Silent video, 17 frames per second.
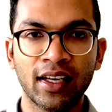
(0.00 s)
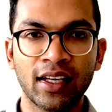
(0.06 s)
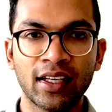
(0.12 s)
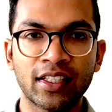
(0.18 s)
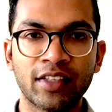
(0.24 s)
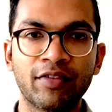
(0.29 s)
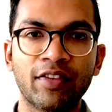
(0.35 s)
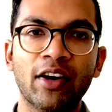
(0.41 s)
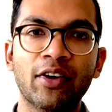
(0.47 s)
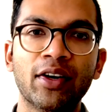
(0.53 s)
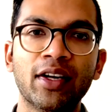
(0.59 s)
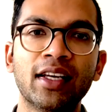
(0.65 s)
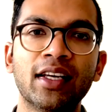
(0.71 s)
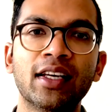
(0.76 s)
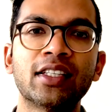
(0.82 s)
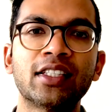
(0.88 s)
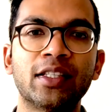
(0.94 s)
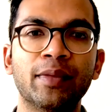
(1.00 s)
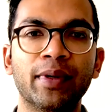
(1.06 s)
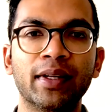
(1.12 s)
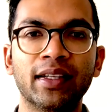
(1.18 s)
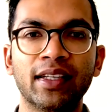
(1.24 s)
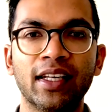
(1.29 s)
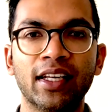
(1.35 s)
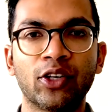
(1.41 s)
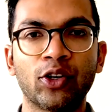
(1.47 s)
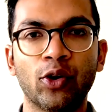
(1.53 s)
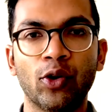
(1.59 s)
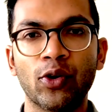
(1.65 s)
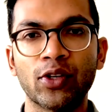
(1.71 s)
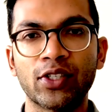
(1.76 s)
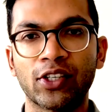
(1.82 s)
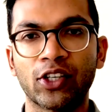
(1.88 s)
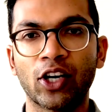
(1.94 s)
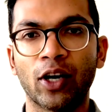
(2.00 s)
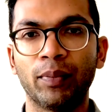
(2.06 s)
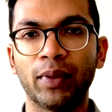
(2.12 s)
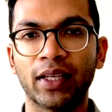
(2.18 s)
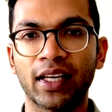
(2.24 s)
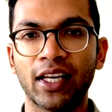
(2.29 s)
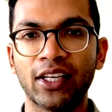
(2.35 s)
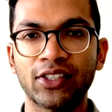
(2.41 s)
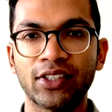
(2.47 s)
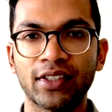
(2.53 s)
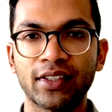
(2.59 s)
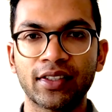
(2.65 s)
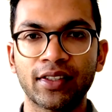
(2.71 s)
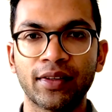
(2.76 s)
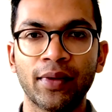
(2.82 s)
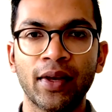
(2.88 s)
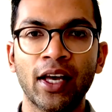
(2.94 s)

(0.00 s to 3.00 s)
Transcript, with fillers: severity, stability, cause and complications,